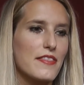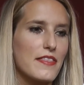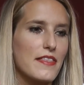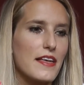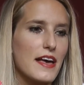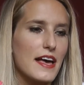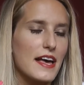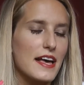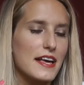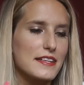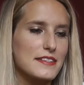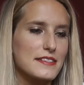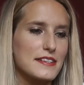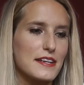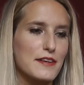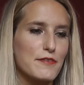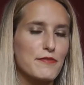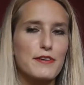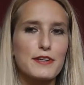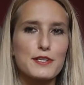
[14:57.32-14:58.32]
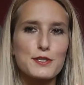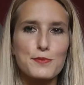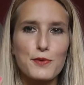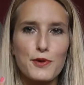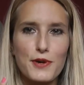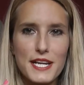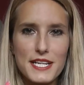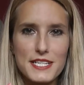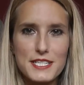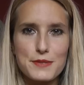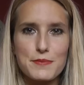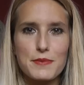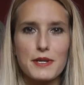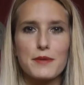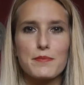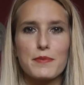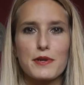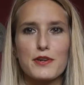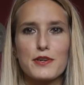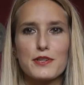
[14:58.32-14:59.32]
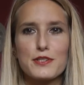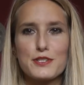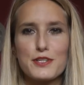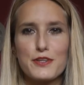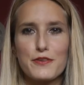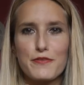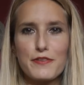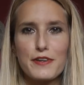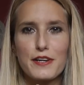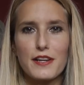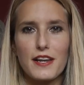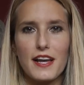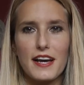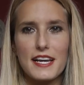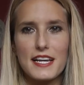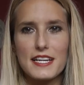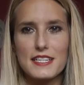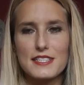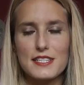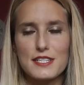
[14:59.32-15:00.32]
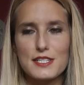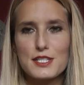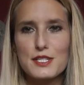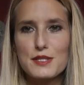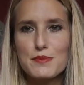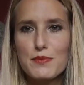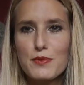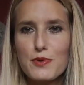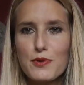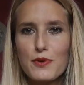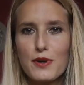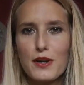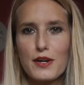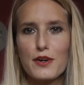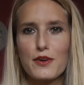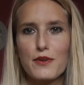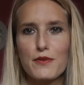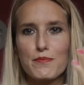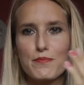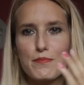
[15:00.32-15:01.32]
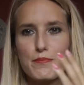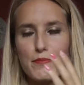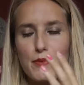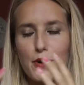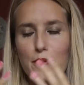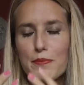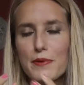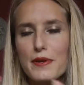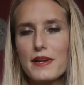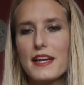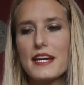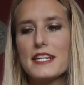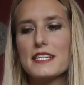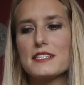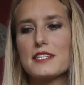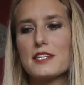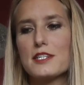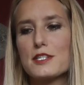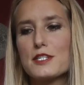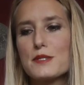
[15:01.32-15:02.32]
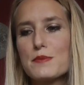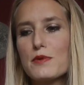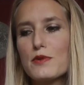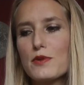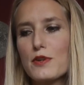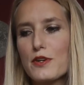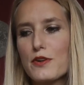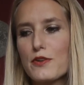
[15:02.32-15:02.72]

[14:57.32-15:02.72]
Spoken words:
theirs, and it feels more intimate because you feel like it's a smaller population, a smaller